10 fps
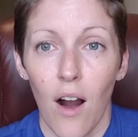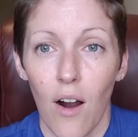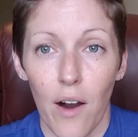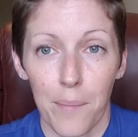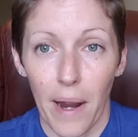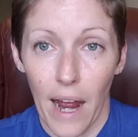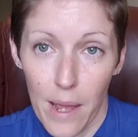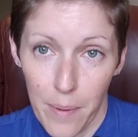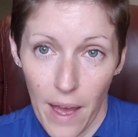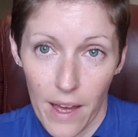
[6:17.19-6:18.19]
on my
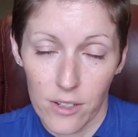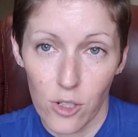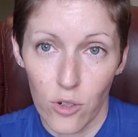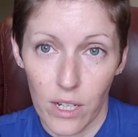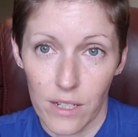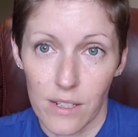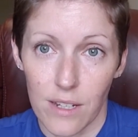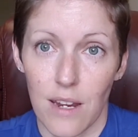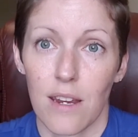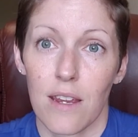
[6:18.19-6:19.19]
iPad so you can
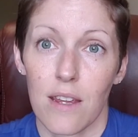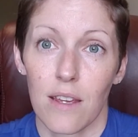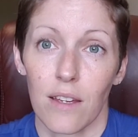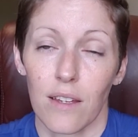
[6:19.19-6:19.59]
see